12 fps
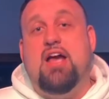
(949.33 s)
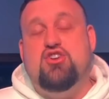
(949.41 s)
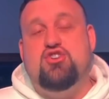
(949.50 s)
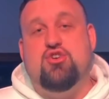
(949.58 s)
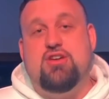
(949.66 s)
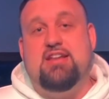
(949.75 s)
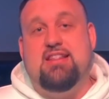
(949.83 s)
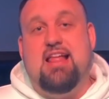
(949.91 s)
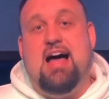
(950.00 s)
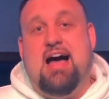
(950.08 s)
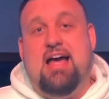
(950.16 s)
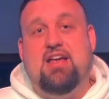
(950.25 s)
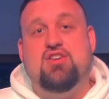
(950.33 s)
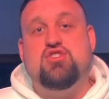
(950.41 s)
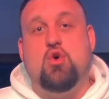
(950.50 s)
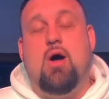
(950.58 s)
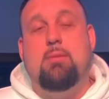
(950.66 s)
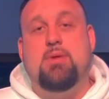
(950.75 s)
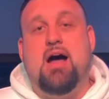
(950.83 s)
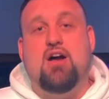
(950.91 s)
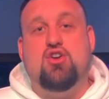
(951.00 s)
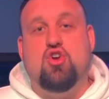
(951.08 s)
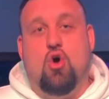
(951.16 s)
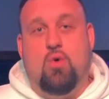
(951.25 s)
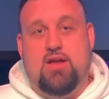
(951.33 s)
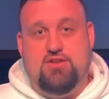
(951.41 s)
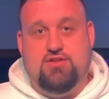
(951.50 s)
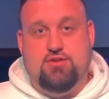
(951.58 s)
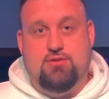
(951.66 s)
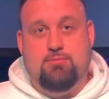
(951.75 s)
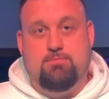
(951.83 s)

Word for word: I shouldn't lie, so I'm not going to.